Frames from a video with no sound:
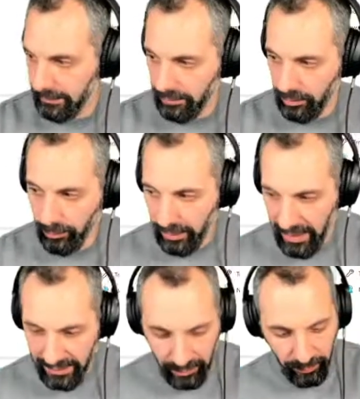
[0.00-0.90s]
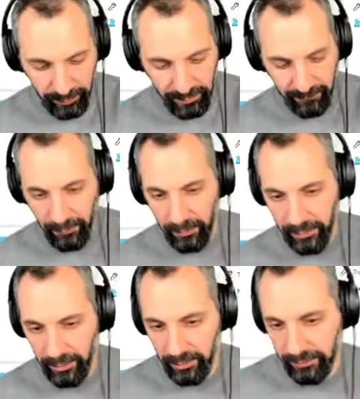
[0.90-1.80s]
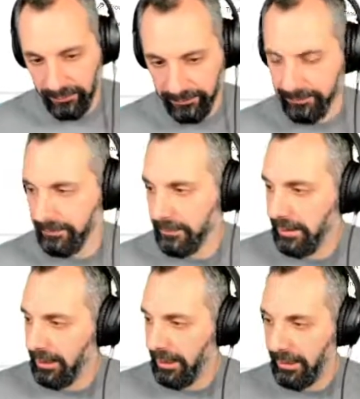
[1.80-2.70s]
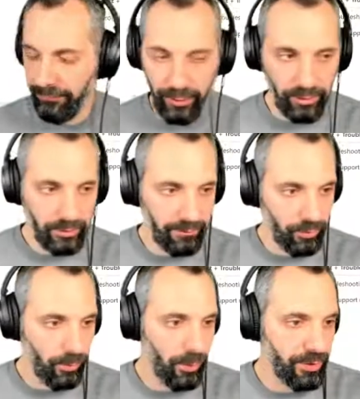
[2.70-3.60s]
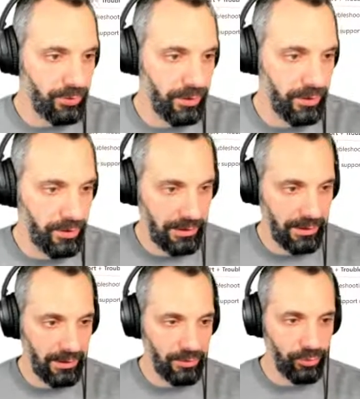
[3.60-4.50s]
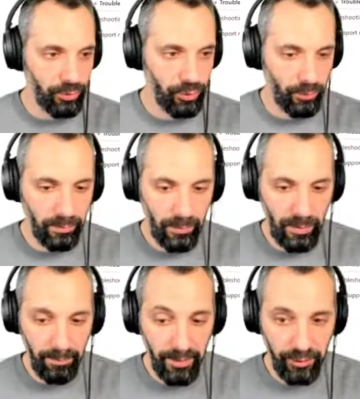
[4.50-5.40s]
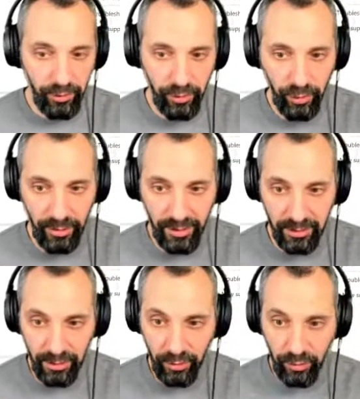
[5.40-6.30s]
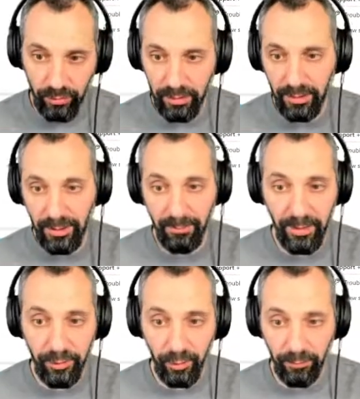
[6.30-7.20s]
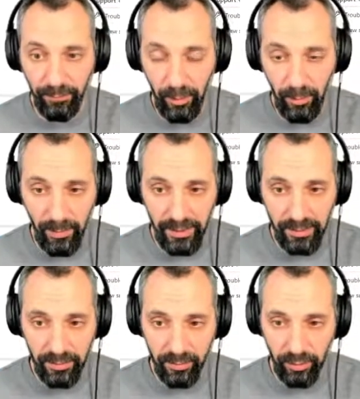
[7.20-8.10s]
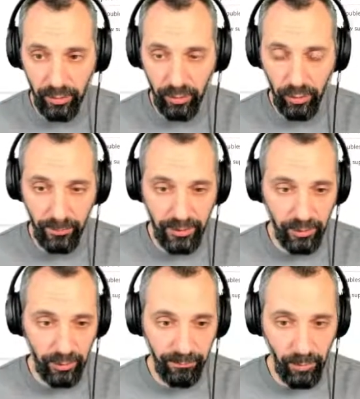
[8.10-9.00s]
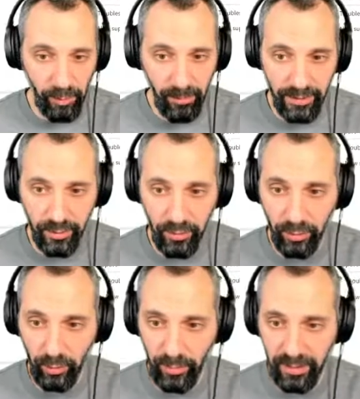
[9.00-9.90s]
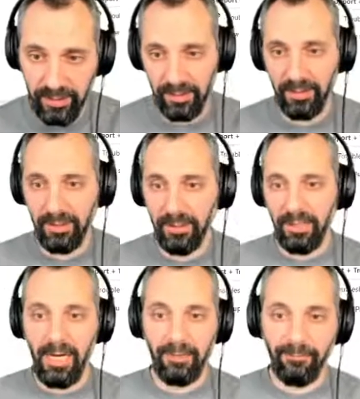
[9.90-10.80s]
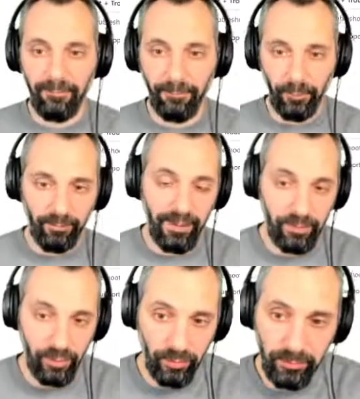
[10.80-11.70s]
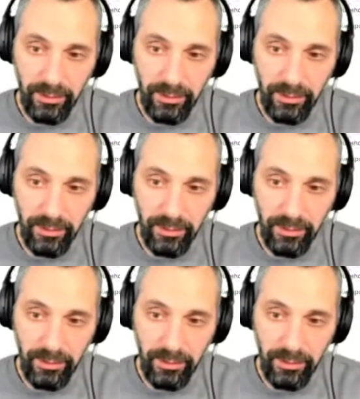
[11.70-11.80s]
Hope you guys are with me, following along. And if you're not, if you're watching on this this on YouTube, make sure you join our Discord. Make sure you follow us on YouTube. Make sure you follow us on Twitch at the 45 Show.